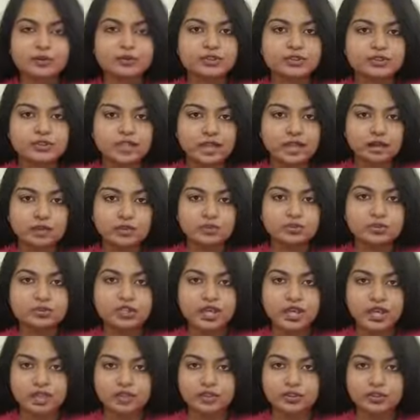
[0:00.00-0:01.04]
sound
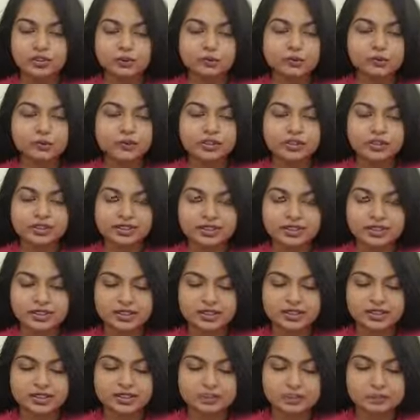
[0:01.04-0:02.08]
and your
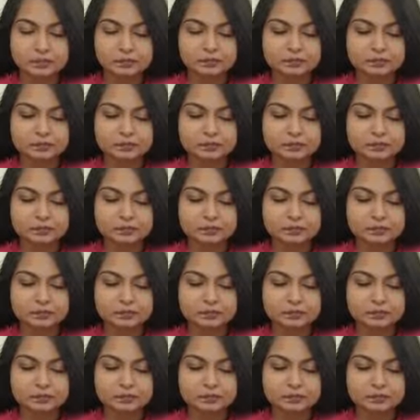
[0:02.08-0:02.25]
pronunciation.